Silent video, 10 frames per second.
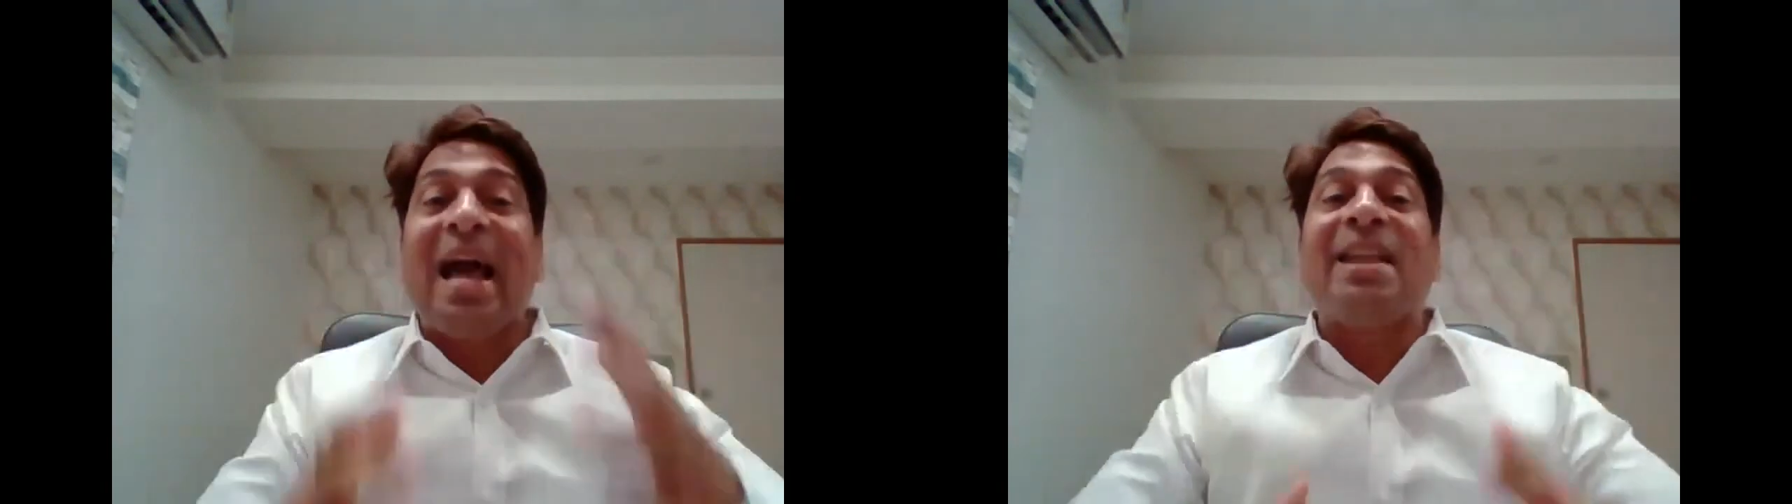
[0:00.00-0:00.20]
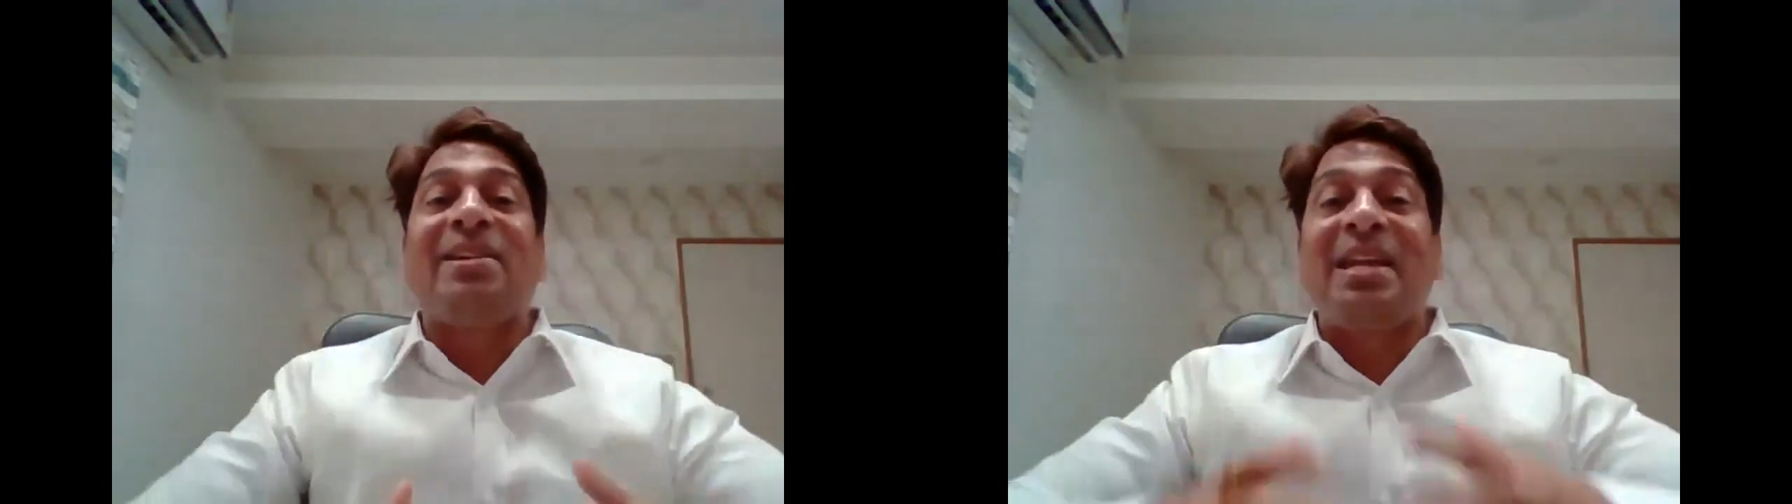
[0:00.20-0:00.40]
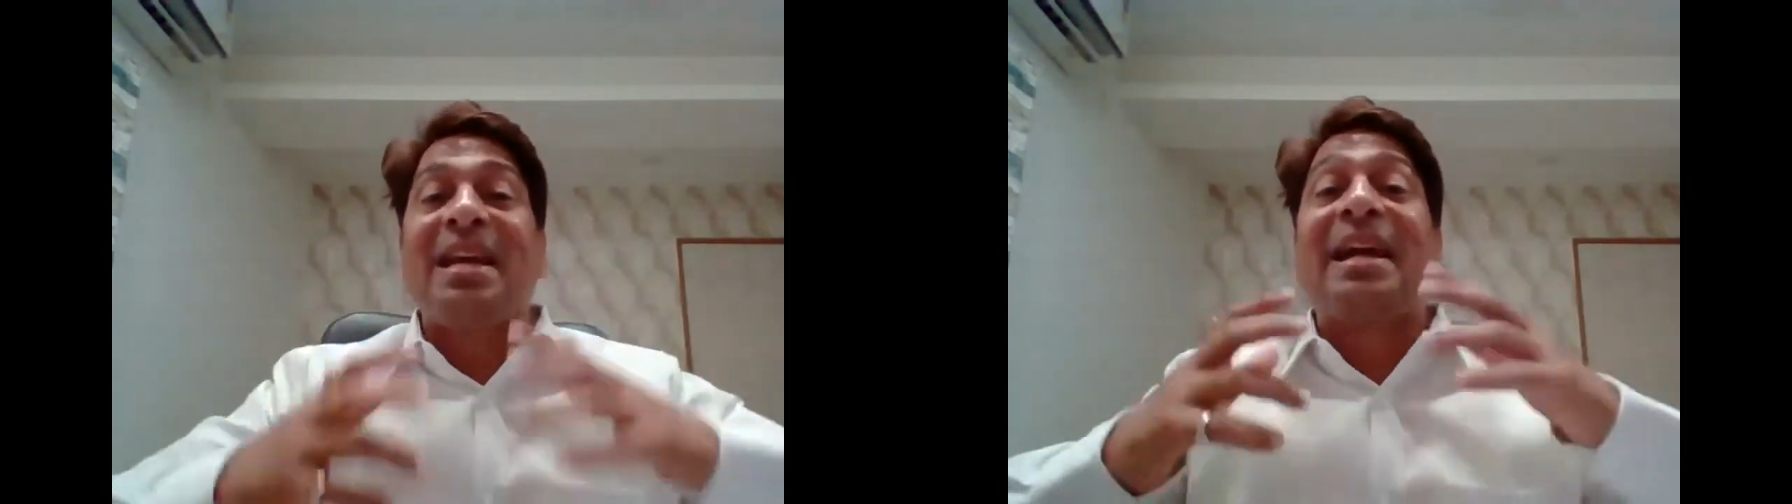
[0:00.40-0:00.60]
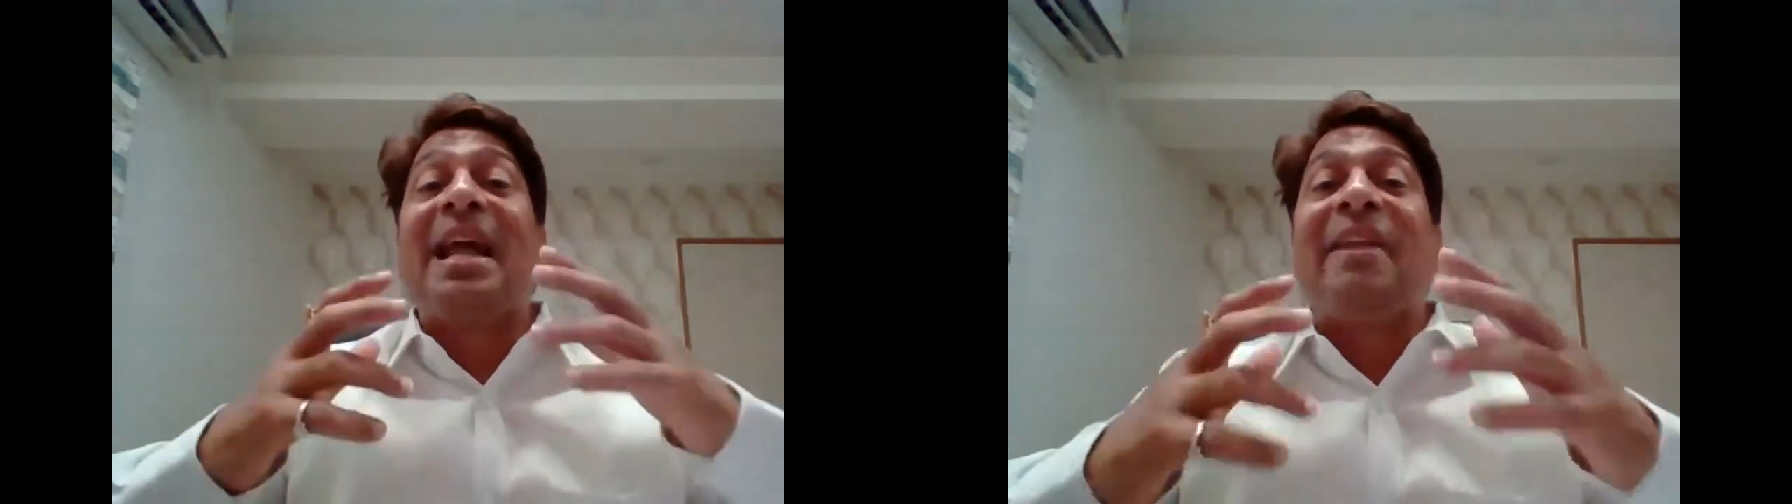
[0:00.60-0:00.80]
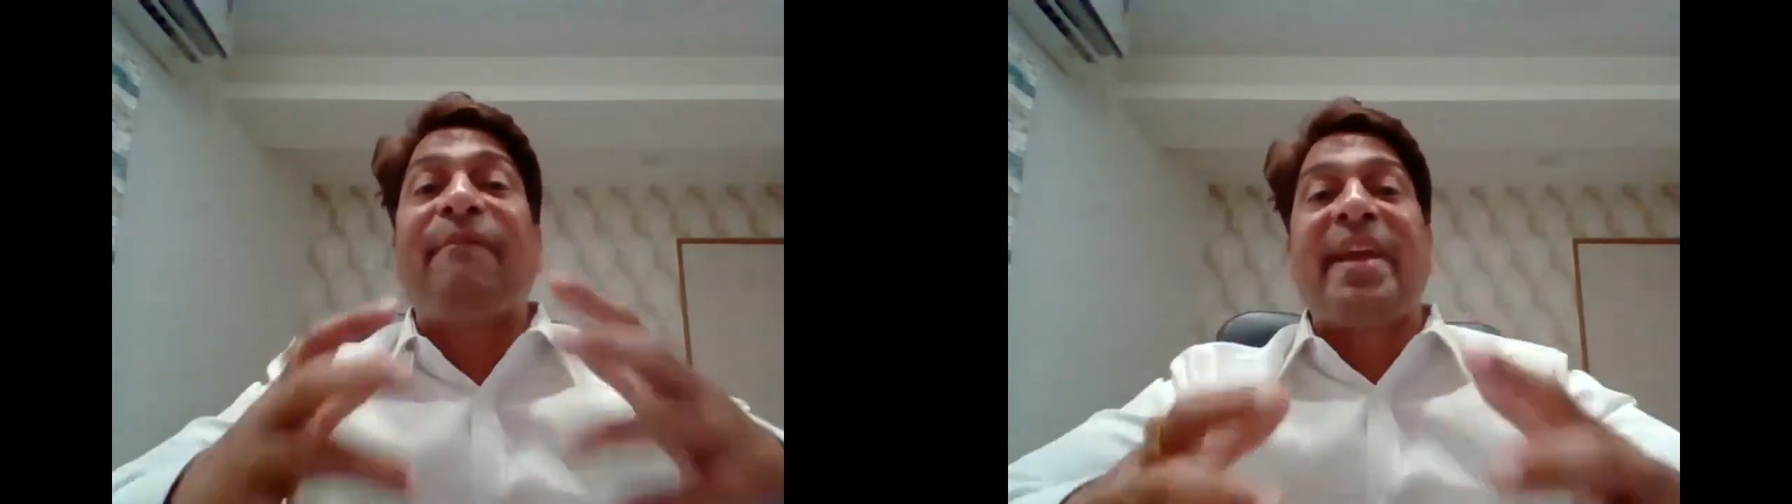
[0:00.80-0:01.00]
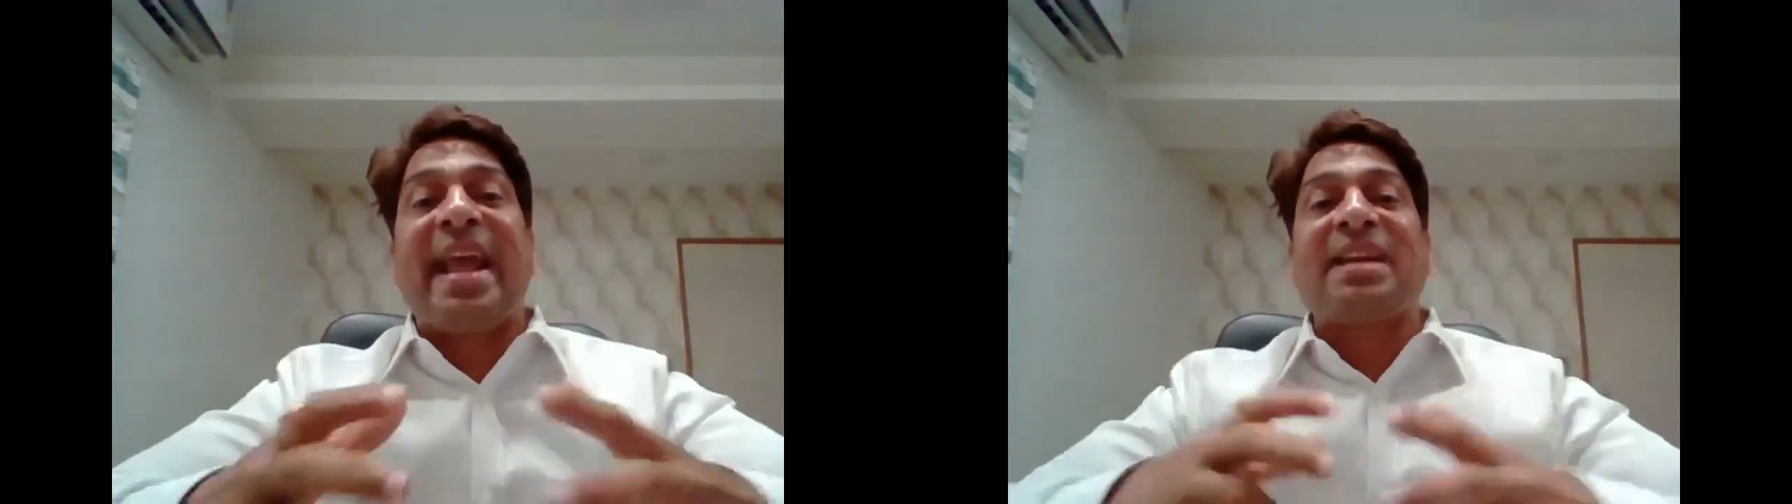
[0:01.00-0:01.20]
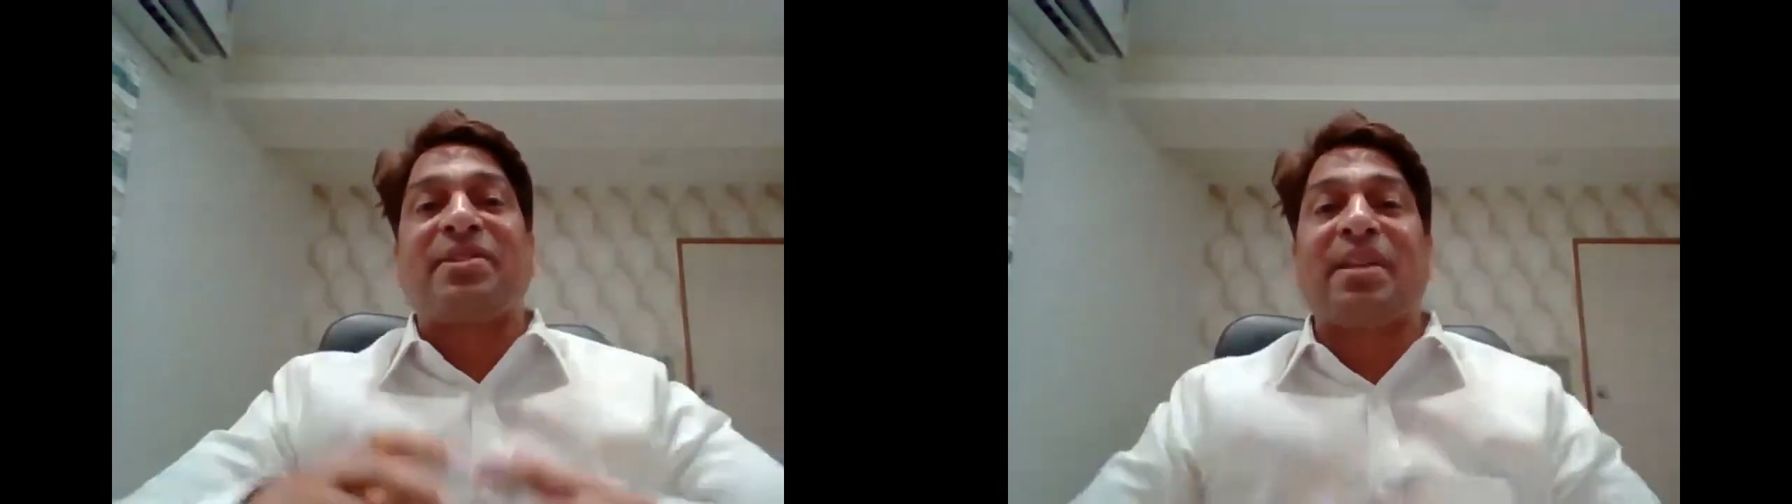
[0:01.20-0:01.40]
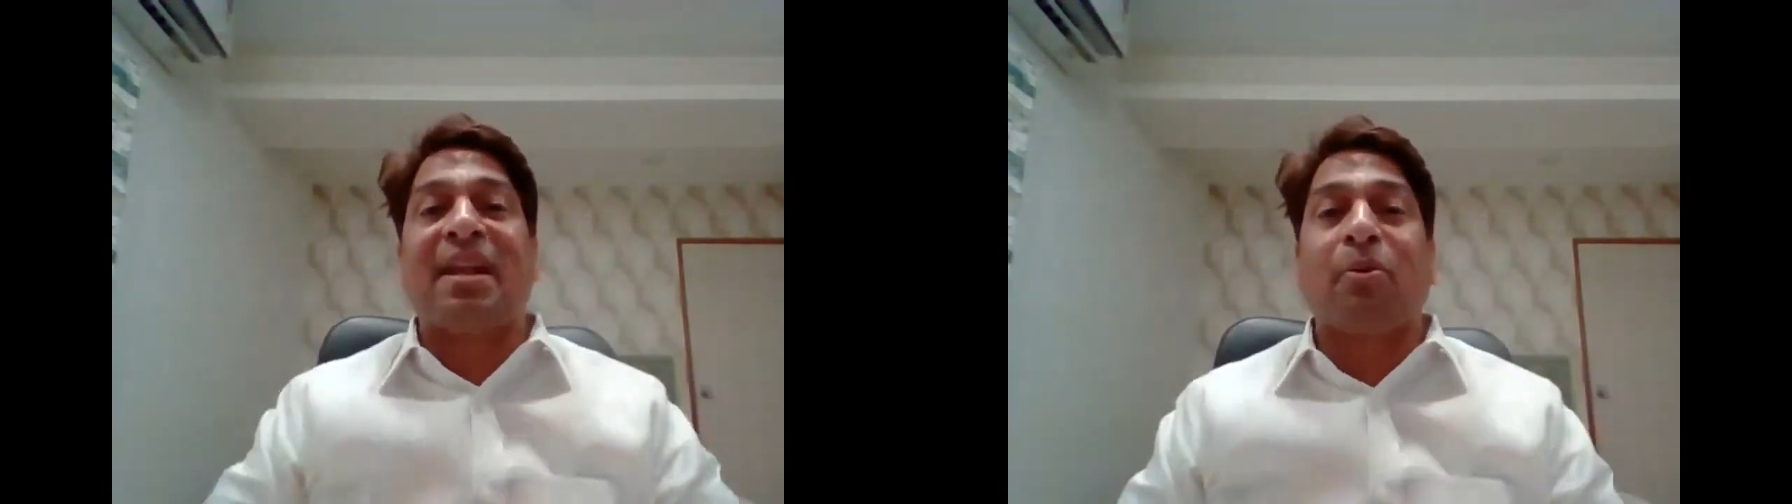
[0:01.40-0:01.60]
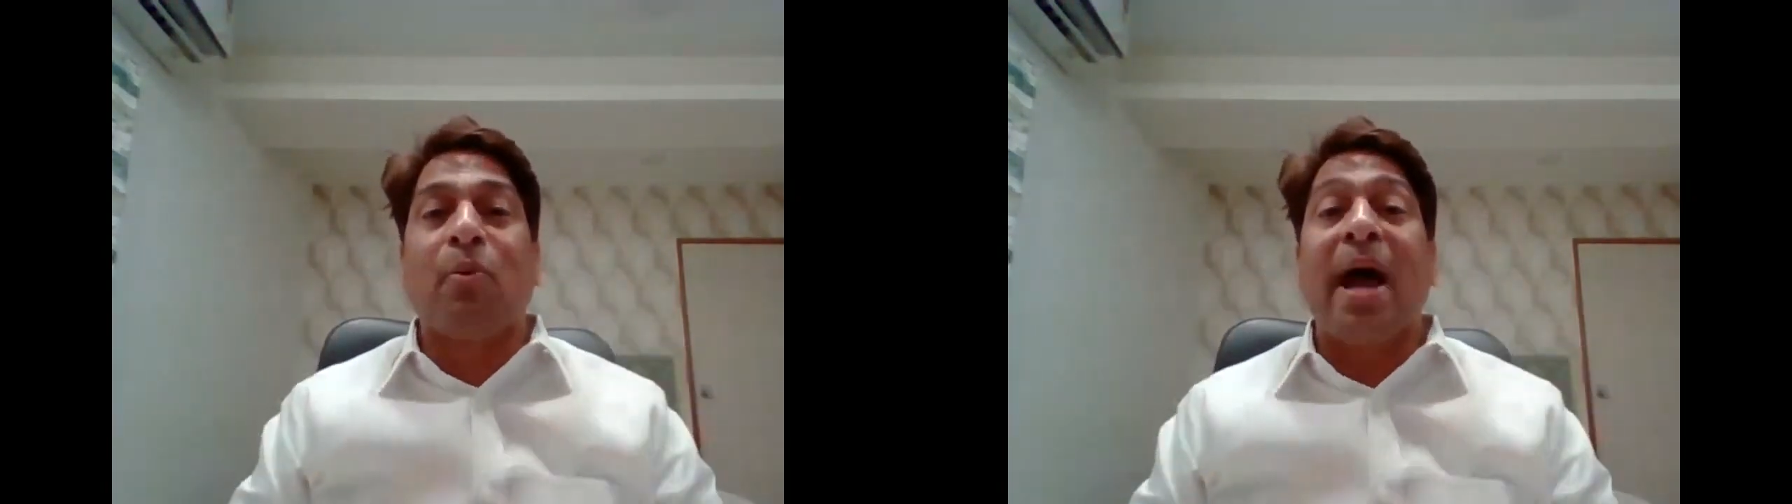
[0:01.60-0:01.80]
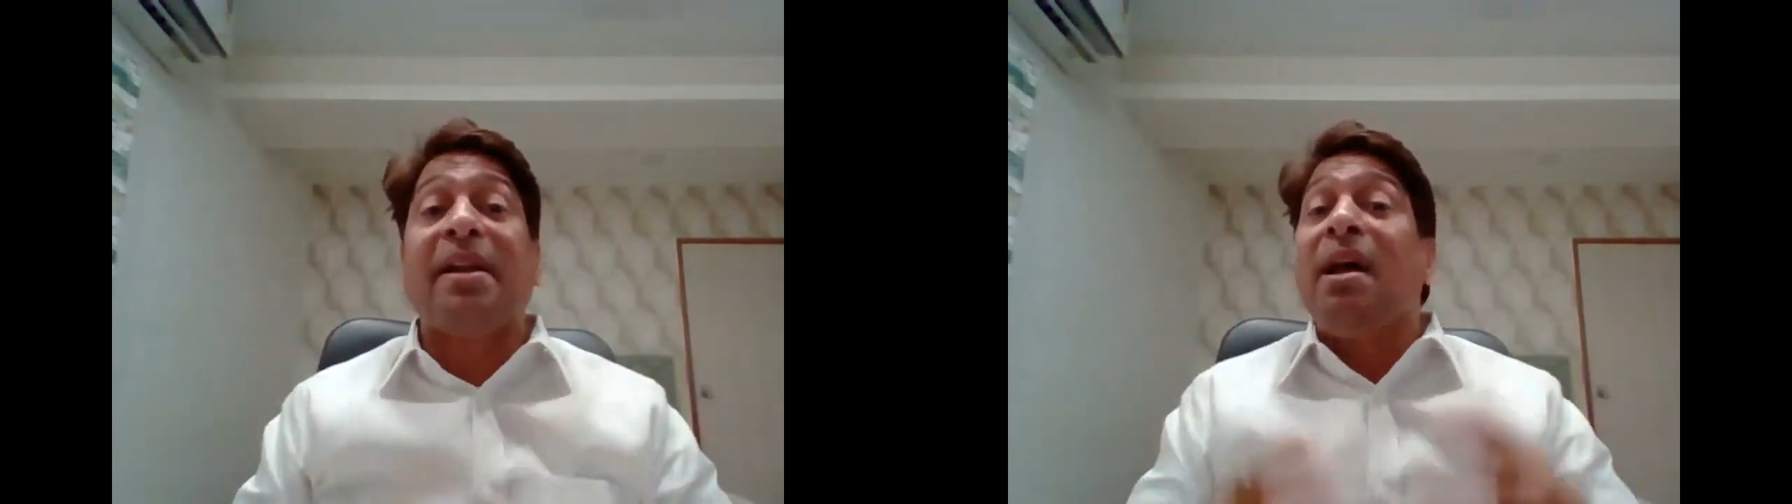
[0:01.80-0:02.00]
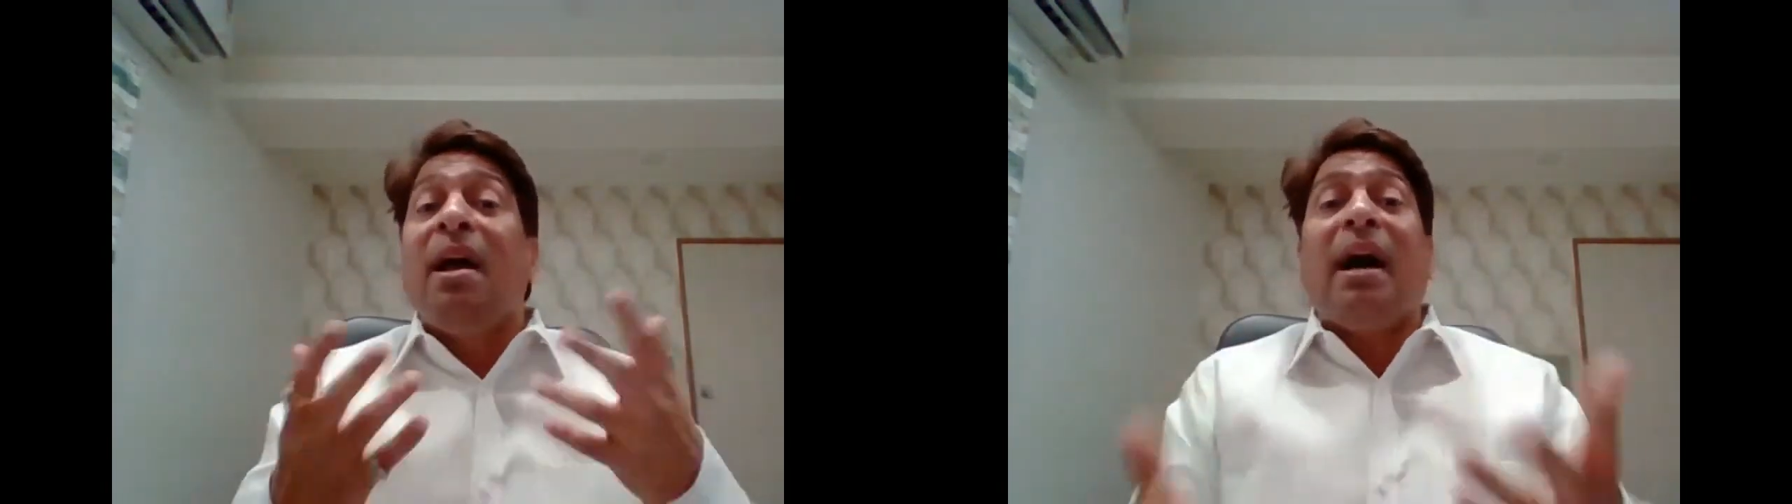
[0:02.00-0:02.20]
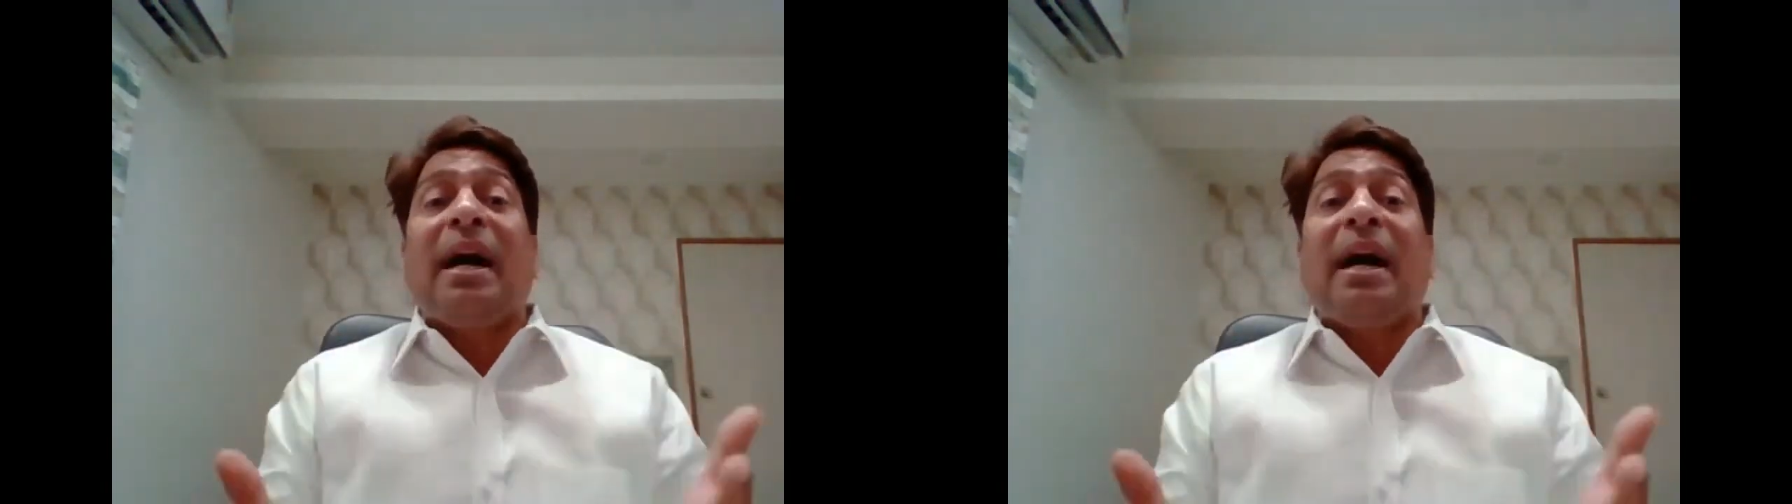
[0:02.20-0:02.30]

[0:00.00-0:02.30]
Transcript: clarification required.